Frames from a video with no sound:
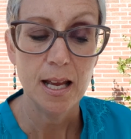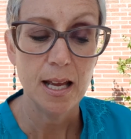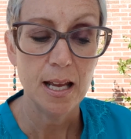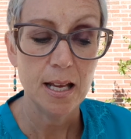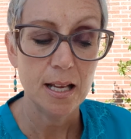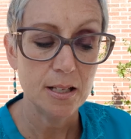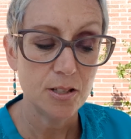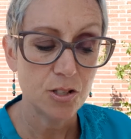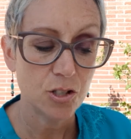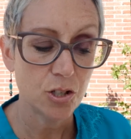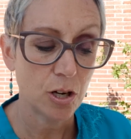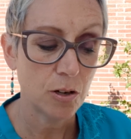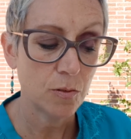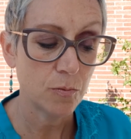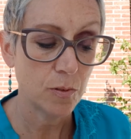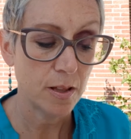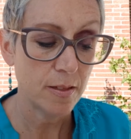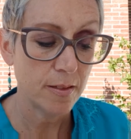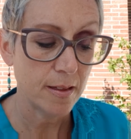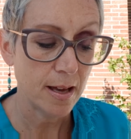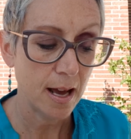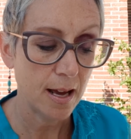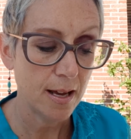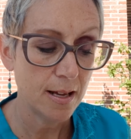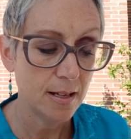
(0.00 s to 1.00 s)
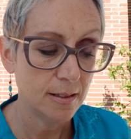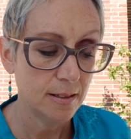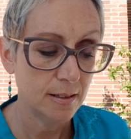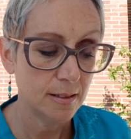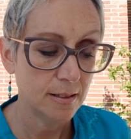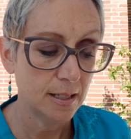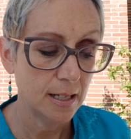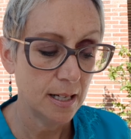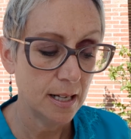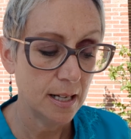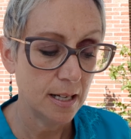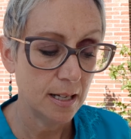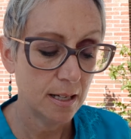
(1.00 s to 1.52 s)
Start with that.
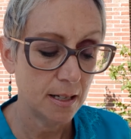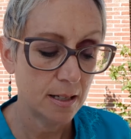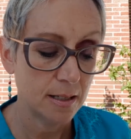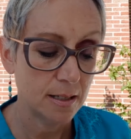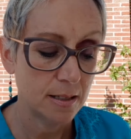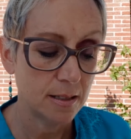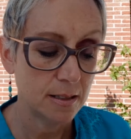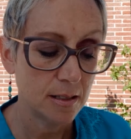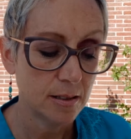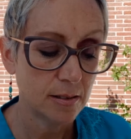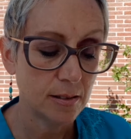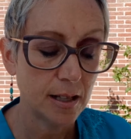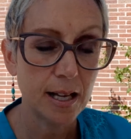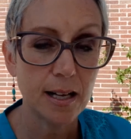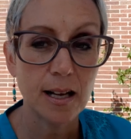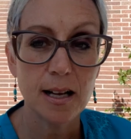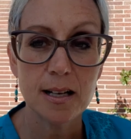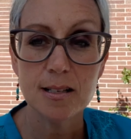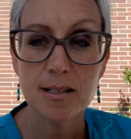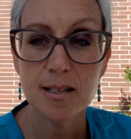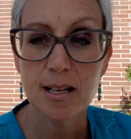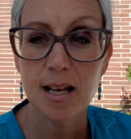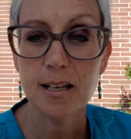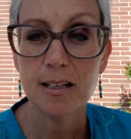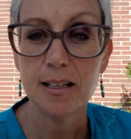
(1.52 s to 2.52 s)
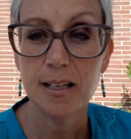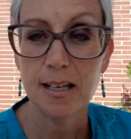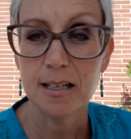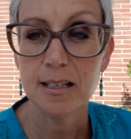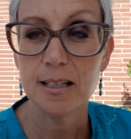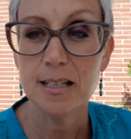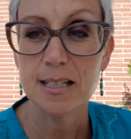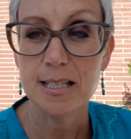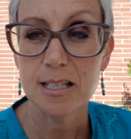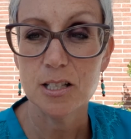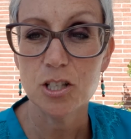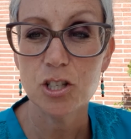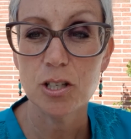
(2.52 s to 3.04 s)
And like I said, in
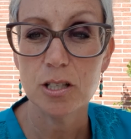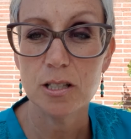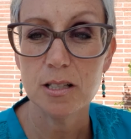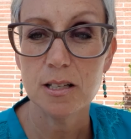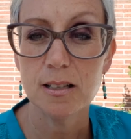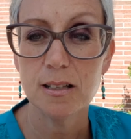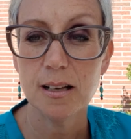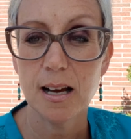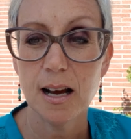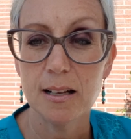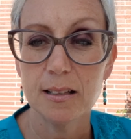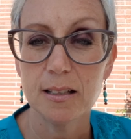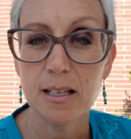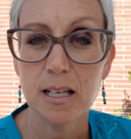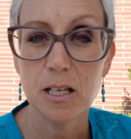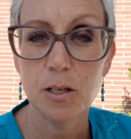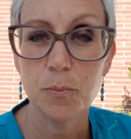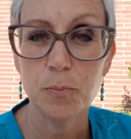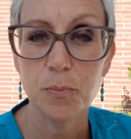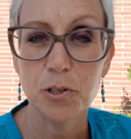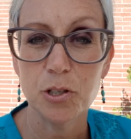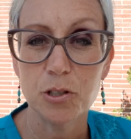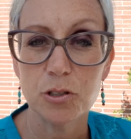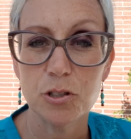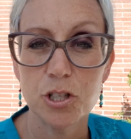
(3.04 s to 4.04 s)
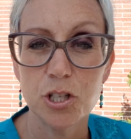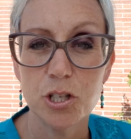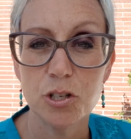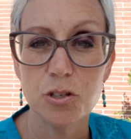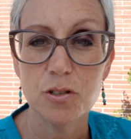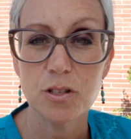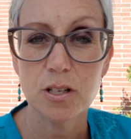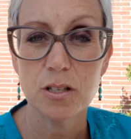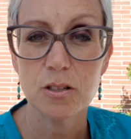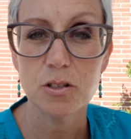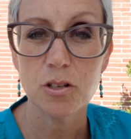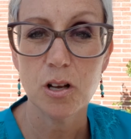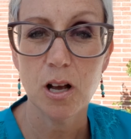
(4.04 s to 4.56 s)
addition to that, keep your
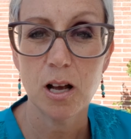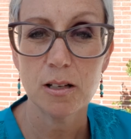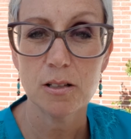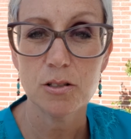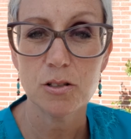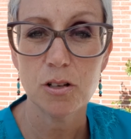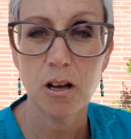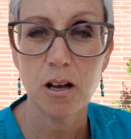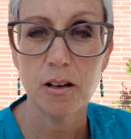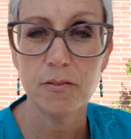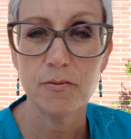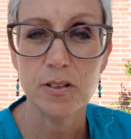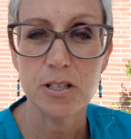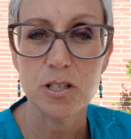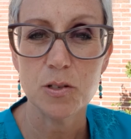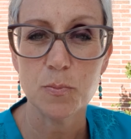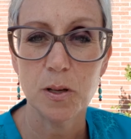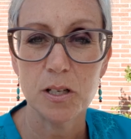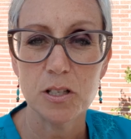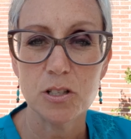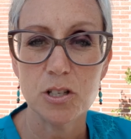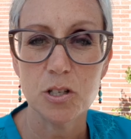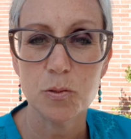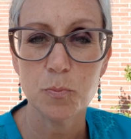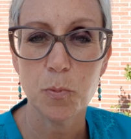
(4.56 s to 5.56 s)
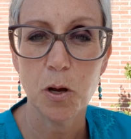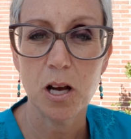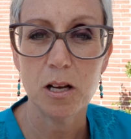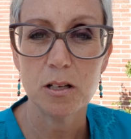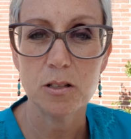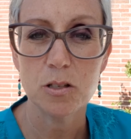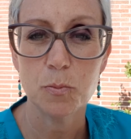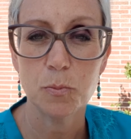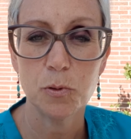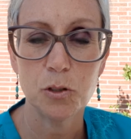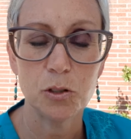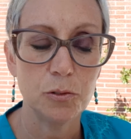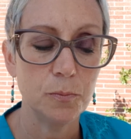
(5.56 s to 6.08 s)
shoes and socks off as much as
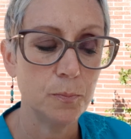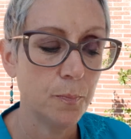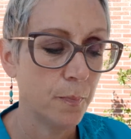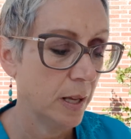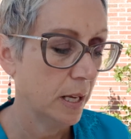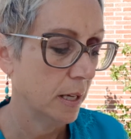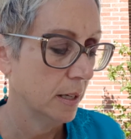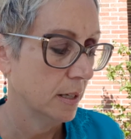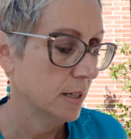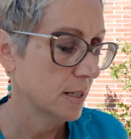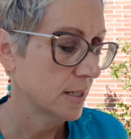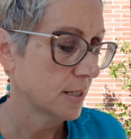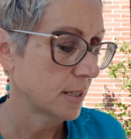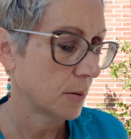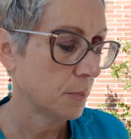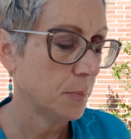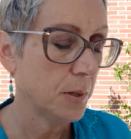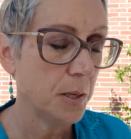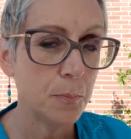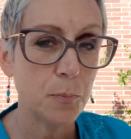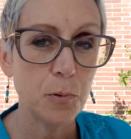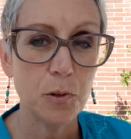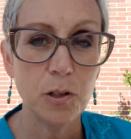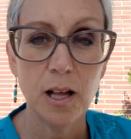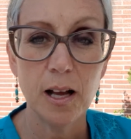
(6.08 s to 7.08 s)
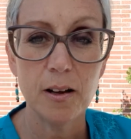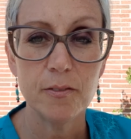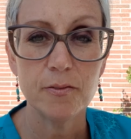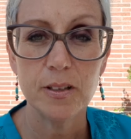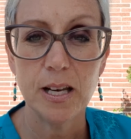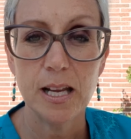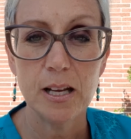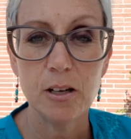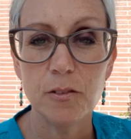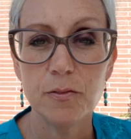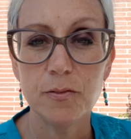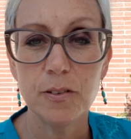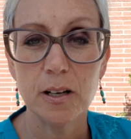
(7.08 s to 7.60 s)
possible. Some people have
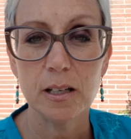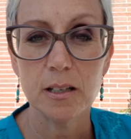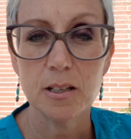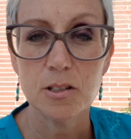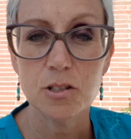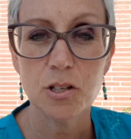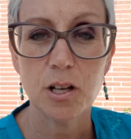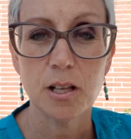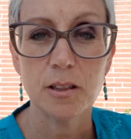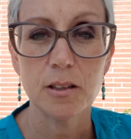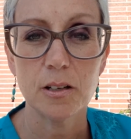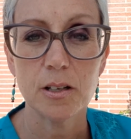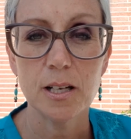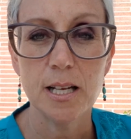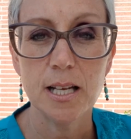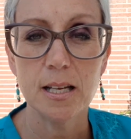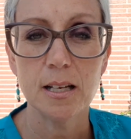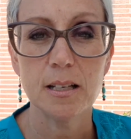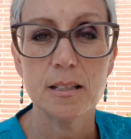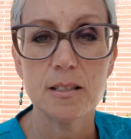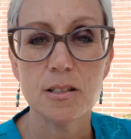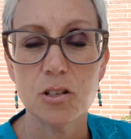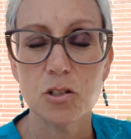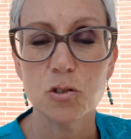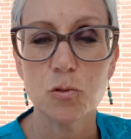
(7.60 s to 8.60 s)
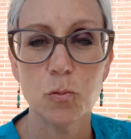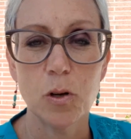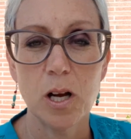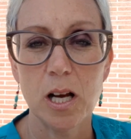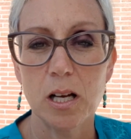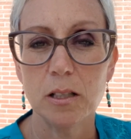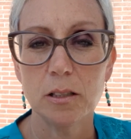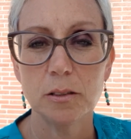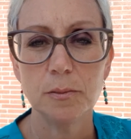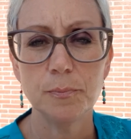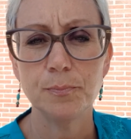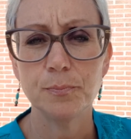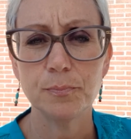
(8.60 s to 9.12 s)
nail fungus on their hands as well.